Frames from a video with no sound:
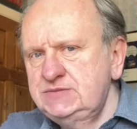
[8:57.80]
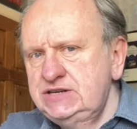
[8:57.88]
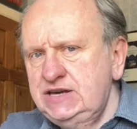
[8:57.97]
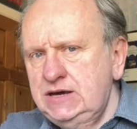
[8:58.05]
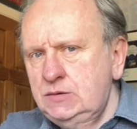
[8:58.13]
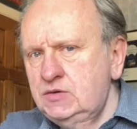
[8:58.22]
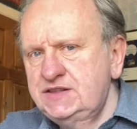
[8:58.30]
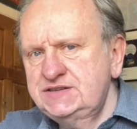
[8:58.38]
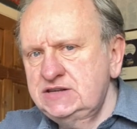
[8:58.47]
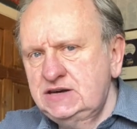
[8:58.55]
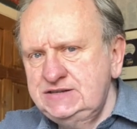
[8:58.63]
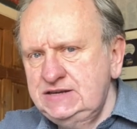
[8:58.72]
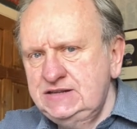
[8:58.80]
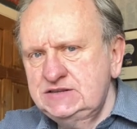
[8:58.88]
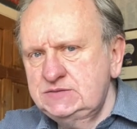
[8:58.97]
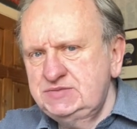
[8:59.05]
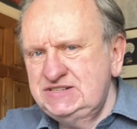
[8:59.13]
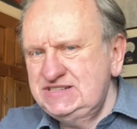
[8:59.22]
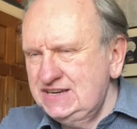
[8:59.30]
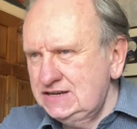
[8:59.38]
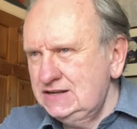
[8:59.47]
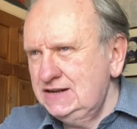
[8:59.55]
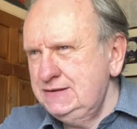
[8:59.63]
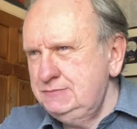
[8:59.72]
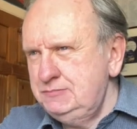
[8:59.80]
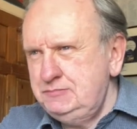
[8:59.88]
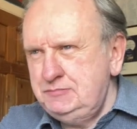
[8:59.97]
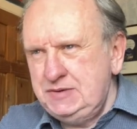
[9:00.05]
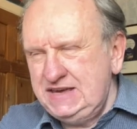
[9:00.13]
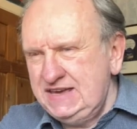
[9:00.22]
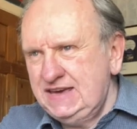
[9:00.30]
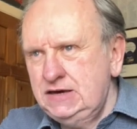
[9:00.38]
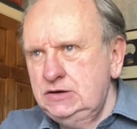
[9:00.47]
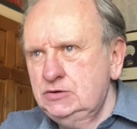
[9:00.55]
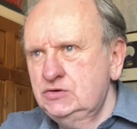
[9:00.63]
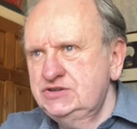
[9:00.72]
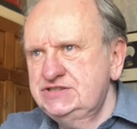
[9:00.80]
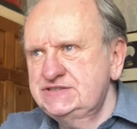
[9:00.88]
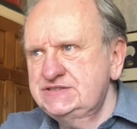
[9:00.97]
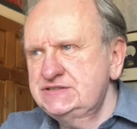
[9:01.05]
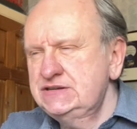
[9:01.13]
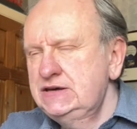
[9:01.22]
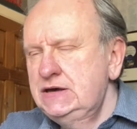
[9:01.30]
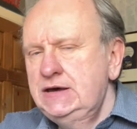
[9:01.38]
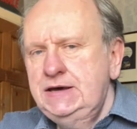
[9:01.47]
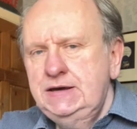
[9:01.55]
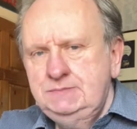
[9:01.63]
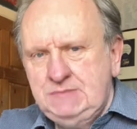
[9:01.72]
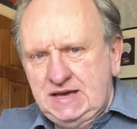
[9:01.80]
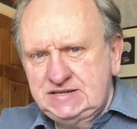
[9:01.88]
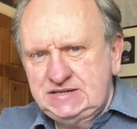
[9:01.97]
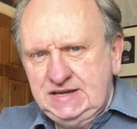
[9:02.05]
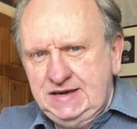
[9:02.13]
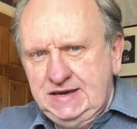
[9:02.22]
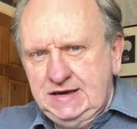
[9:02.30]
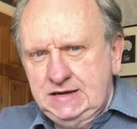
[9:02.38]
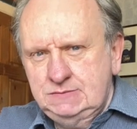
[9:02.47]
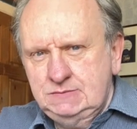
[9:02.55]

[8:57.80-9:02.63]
a year when there's an idea that's particularly big or just messy in